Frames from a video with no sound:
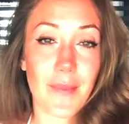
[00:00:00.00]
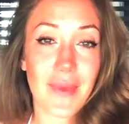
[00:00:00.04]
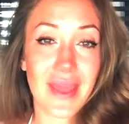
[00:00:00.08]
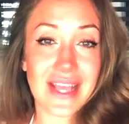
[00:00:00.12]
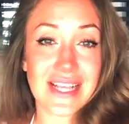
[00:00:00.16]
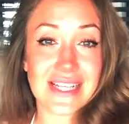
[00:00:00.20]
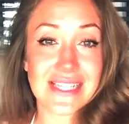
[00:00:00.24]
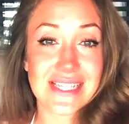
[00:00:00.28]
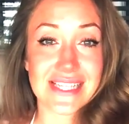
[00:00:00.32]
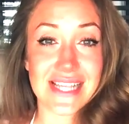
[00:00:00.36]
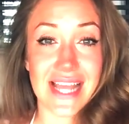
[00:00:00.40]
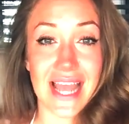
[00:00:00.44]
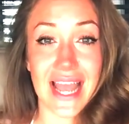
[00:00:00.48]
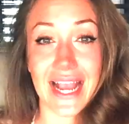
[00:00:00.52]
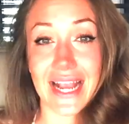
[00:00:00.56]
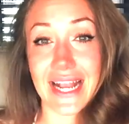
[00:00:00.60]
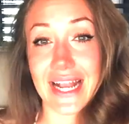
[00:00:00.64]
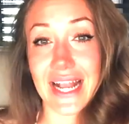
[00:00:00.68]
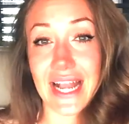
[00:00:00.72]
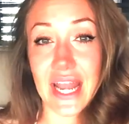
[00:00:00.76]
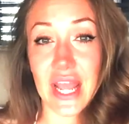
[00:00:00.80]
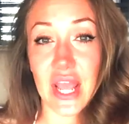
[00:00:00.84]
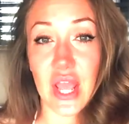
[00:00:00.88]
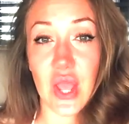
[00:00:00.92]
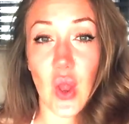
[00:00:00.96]

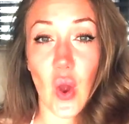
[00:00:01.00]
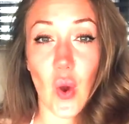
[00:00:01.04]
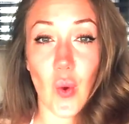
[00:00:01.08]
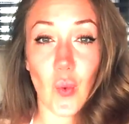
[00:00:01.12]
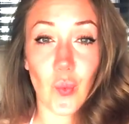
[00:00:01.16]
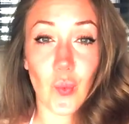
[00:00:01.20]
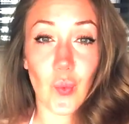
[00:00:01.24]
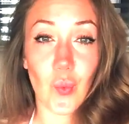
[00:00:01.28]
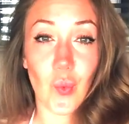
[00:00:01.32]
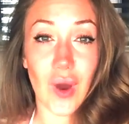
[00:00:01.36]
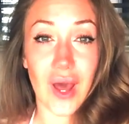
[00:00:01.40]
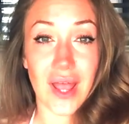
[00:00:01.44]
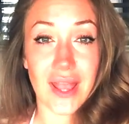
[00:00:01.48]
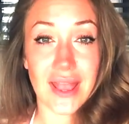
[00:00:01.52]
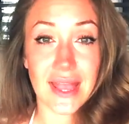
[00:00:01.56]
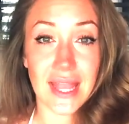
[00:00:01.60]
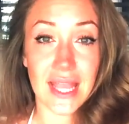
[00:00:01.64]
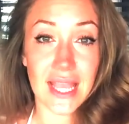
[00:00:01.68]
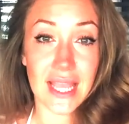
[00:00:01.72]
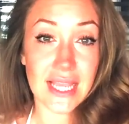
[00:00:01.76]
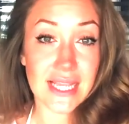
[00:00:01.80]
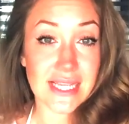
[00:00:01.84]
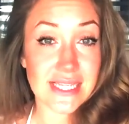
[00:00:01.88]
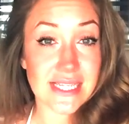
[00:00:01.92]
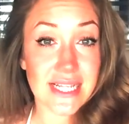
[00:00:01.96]
exactly what
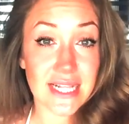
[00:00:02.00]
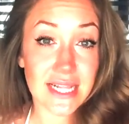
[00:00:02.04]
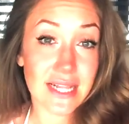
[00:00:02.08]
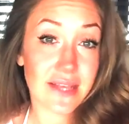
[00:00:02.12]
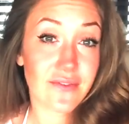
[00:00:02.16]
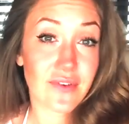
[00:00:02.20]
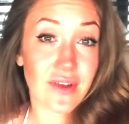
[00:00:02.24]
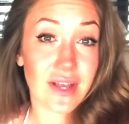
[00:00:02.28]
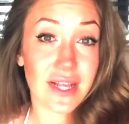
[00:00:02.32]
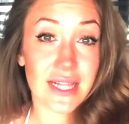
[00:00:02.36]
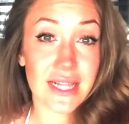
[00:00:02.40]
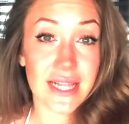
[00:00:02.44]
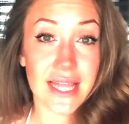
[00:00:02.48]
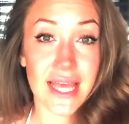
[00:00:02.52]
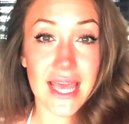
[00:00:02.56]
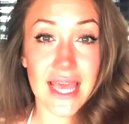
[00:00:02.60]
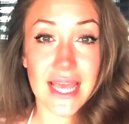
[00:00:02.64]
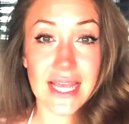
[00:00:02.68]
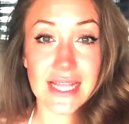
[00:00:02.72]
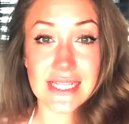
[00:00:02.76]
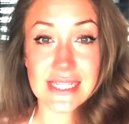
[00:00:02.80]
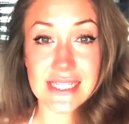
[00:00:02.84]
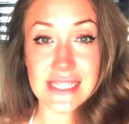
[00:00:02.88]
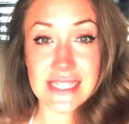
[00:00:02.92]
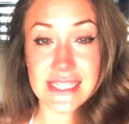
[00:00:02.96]
is a liver
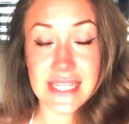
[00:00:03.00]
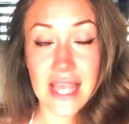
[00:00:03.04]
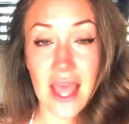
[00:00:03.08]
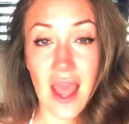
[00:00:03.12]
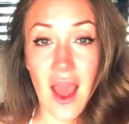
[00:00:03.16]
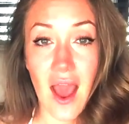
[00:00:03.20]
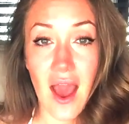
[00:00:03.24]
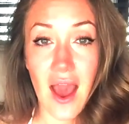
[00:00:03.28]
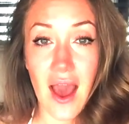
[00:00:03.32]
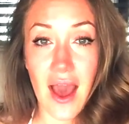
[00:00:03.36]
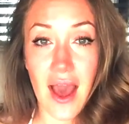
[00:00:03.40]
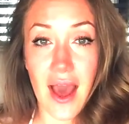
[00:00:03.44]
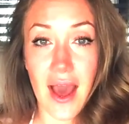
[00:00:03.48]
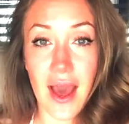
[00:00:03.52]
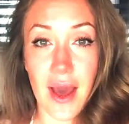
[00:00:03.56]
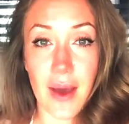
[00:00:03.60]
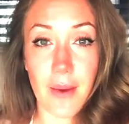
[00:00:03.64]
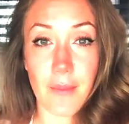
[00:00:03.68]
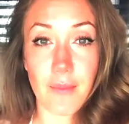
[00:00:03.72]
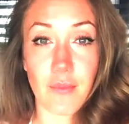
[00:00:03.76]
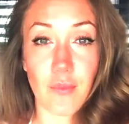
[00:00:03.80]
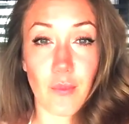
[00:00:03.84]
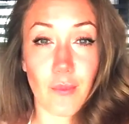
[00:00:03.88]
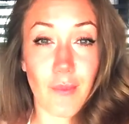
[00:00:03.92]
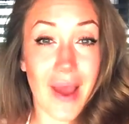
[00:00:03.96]
cleanse,
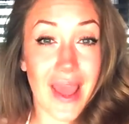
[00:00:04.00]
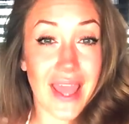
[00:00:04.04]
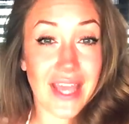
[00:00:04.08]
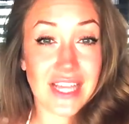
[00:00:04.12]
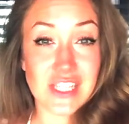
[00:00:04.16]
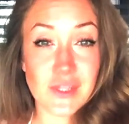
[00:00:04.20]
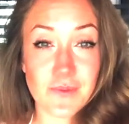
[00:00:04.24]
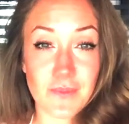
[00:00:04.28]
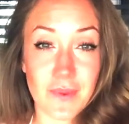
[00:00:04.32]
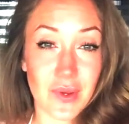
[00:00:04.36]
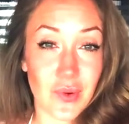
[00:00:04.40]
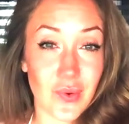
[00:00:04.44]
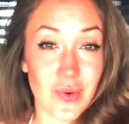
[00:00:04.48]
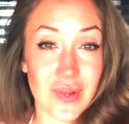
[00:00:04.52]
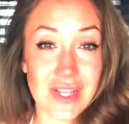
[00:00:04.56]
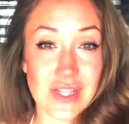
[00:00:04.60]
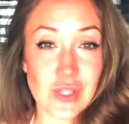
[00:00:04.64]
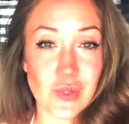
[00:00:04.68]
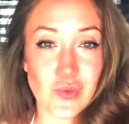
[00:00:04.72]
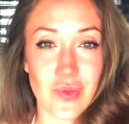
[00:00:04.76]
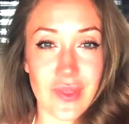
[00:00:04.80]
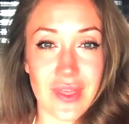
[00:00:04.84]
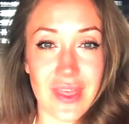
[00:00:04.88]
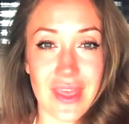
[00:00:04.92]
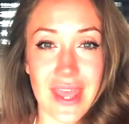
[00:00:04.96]
my
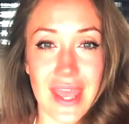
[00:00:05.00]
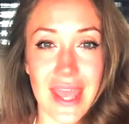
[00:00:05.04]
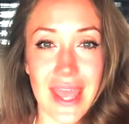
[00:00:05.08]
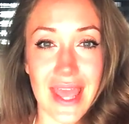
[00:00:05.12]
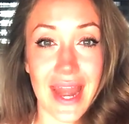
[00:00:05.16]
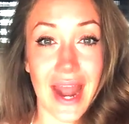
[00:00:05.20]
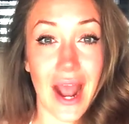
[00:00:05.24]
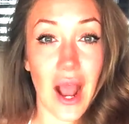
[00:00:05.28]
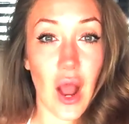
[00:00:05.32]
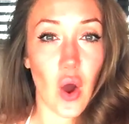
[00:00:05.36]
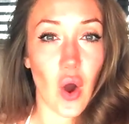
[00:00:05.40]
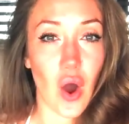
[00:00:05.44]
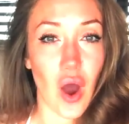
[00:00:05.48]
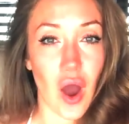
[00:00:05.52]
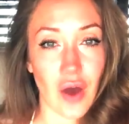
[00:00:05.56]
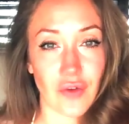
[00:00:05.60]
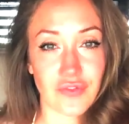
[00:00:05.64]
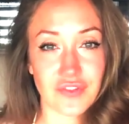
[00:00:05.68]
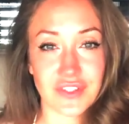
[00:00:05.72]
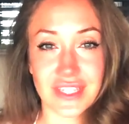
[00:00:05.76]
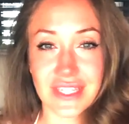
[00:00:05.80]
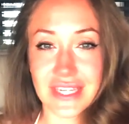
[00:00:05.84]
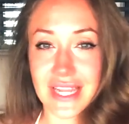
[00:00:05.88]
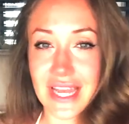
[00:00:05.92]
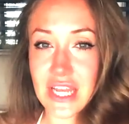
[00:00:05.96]
experience with it, how
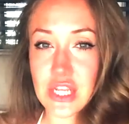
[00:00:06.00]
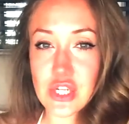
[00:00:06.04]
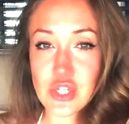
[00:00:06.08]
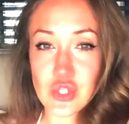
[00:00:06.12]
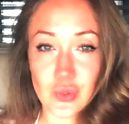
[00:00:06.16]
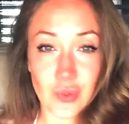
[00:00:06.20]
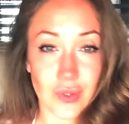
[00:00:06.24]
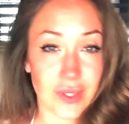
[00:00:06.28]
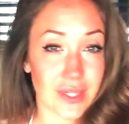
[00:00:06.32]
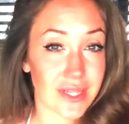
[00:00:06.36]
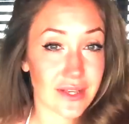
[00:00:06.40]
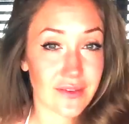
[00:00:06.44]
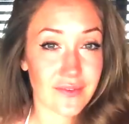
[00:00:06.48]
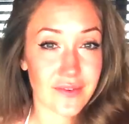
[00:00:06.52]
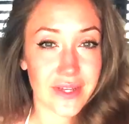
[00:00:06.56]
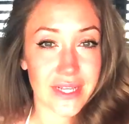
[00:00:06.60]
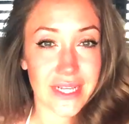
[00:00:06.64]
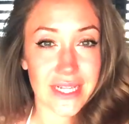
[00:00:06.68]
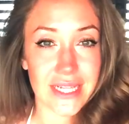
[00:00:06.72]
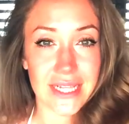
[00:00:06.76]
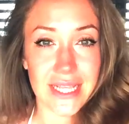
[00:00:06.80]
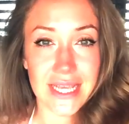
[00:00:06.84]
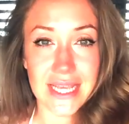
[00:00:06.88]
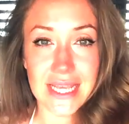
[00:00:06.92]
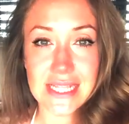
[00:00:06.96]
often I do a liver
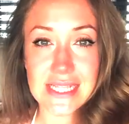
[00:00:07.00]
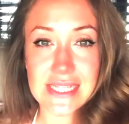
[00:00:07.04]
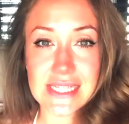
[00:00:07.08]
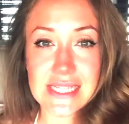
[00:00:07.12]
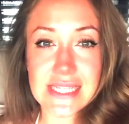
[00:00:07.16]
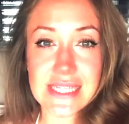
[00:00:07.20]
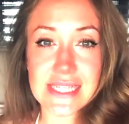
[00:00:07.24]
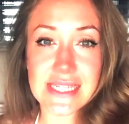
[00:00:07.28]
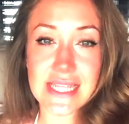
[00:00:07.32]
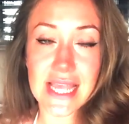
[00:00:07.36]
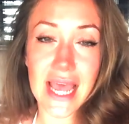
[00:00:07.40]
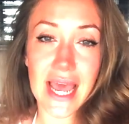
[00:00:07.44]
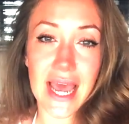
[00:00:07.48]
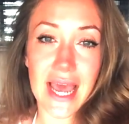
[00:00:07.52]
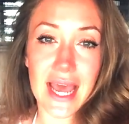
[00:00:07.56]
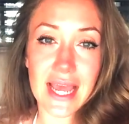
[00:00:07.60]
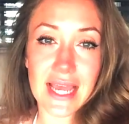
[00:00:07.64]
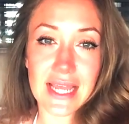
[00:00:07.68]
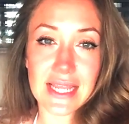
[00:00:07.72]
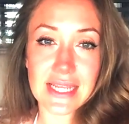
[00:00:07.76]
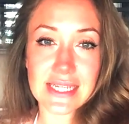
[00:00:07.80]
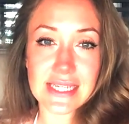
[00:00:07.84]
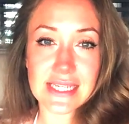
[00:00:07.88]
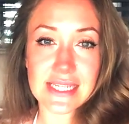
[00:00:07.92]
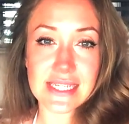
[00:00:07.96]
cleanse,
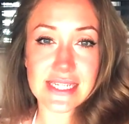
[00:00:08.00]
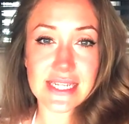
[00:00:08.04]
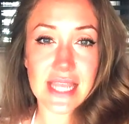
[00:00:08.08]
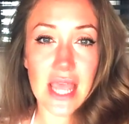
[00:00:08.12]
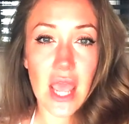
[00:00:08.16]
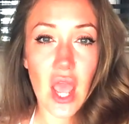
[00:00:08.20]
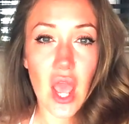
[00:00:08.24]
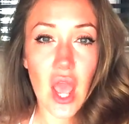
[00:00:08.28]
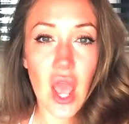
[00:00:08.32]
and